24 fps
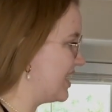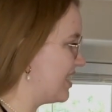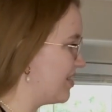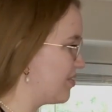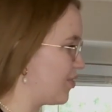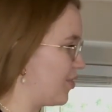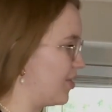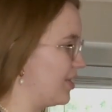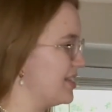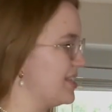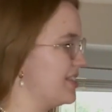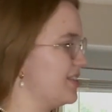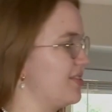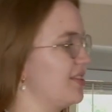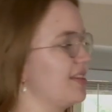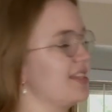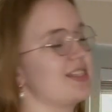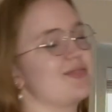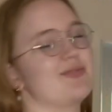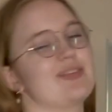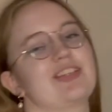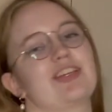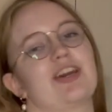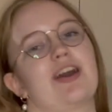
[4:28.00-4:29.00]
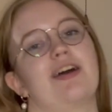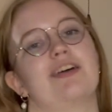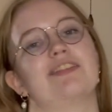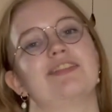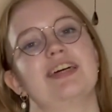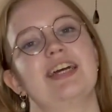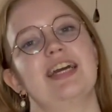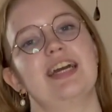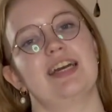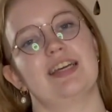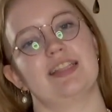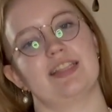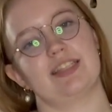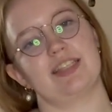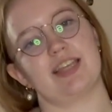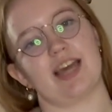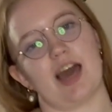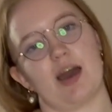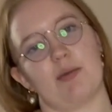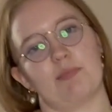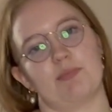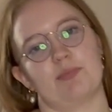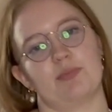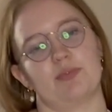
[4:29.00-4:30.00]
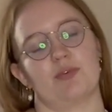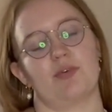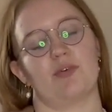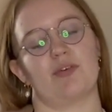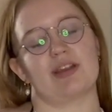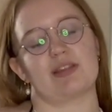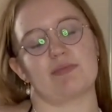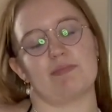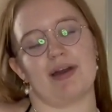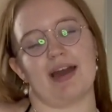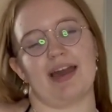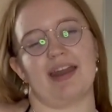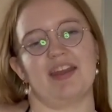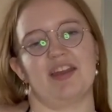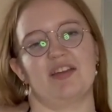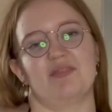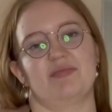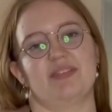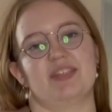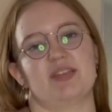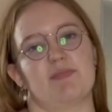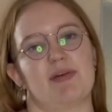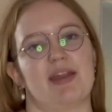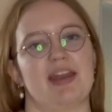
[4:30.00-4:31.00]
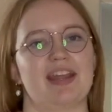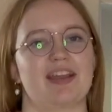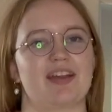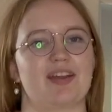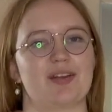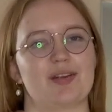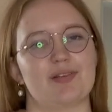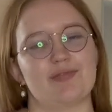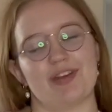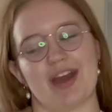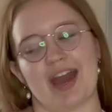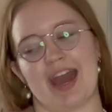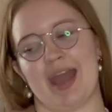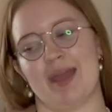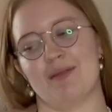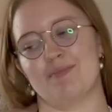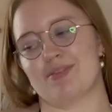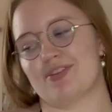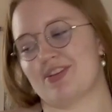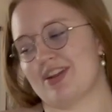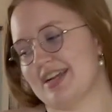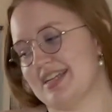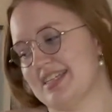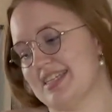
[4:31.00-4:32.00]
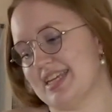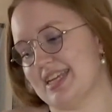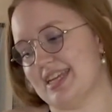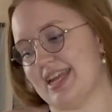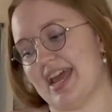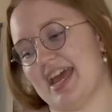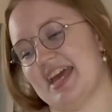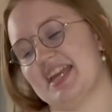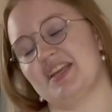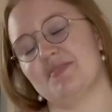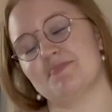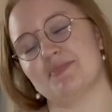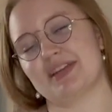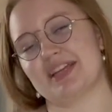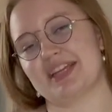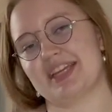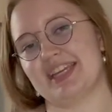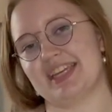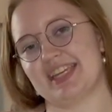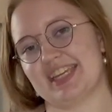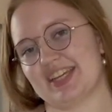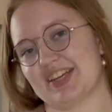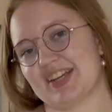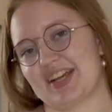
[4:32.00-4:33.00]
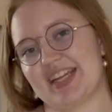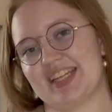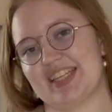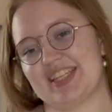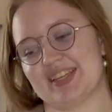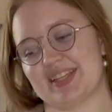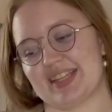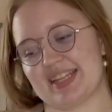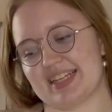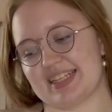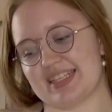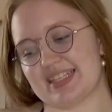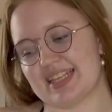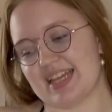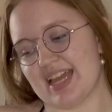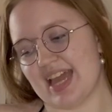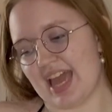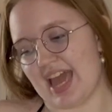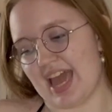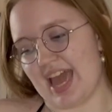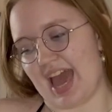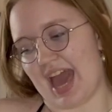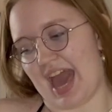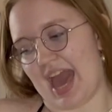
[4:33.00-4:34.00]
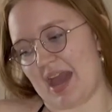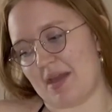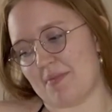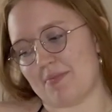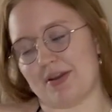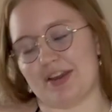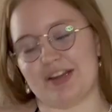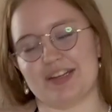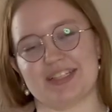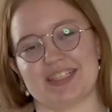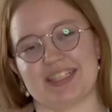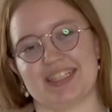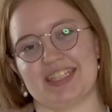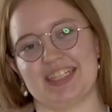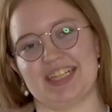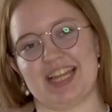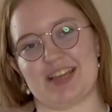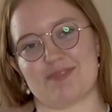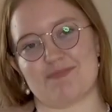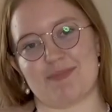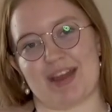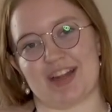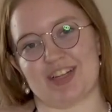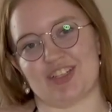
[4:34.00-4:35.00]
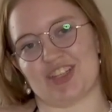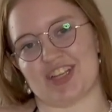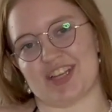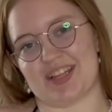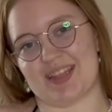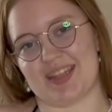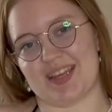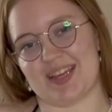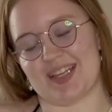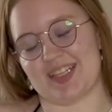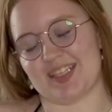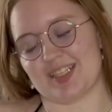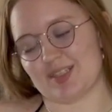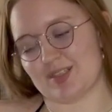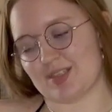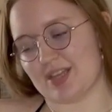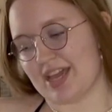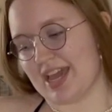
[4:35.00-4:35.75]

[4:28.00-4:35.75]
and of course you can switch out the top or the bottom, depending on your vibe. Granted, any bikini you can do this. I personally like matching things.